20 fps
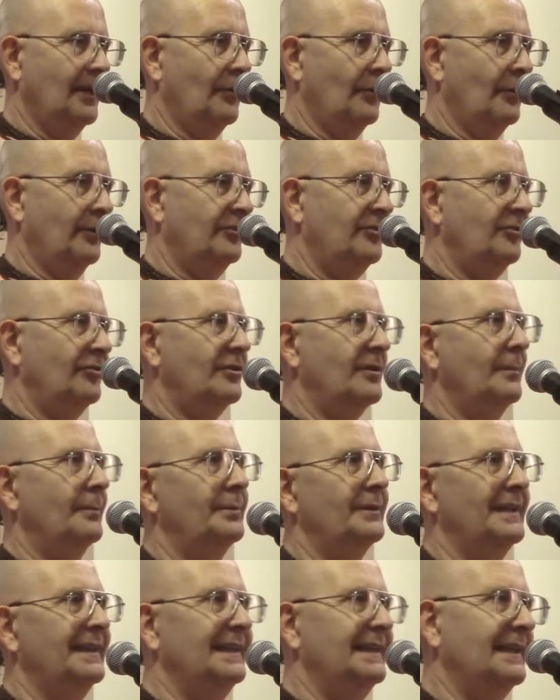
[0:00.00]
which is
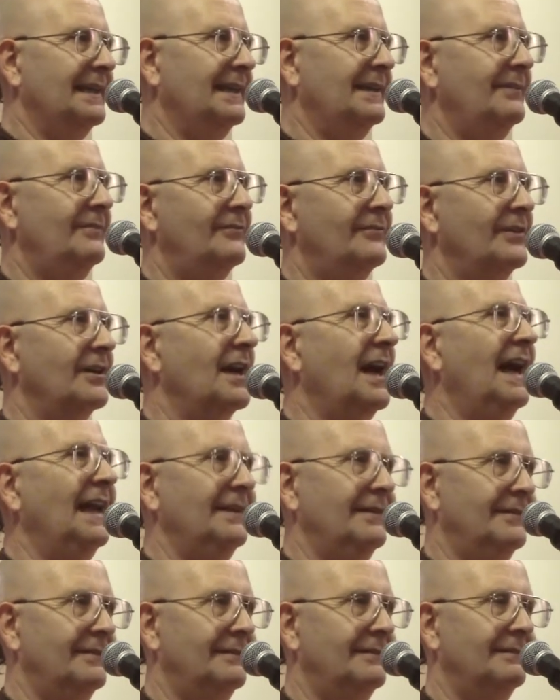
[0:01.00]
completely
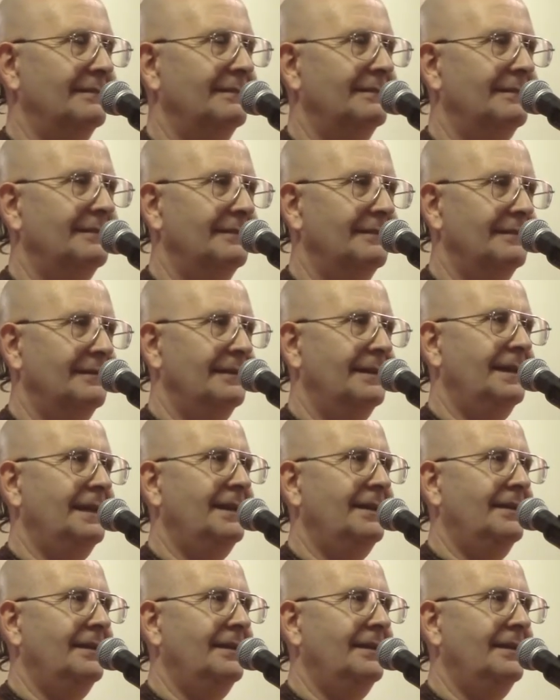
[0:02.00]
forgotten in